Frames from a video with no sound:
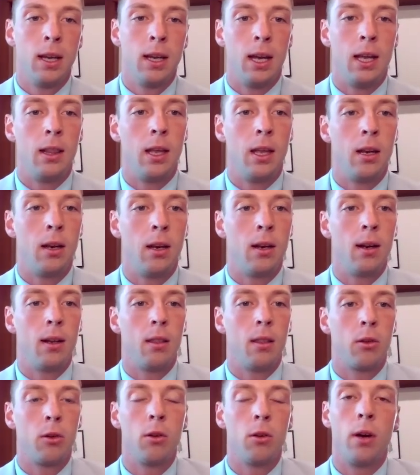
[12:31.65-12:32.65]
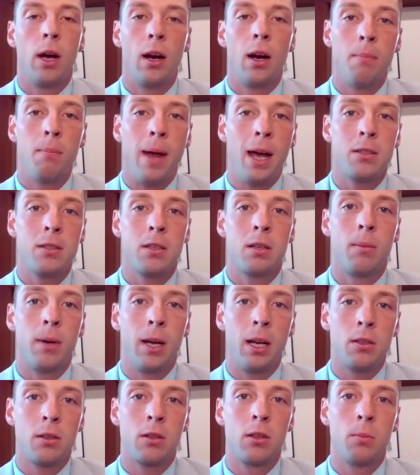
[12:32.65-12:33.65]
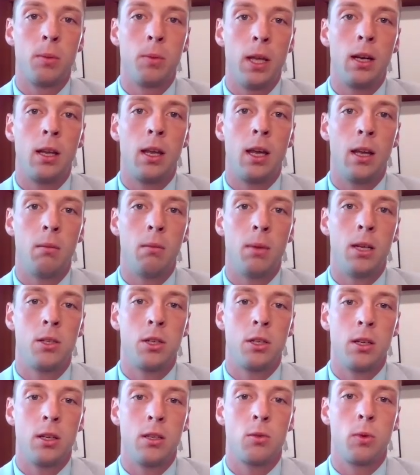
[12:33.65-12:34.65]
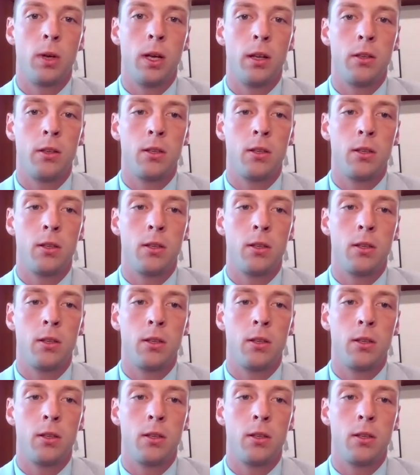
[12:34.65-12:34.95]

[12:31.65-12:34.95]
and then through our masterminds group that Ken mentioned as well.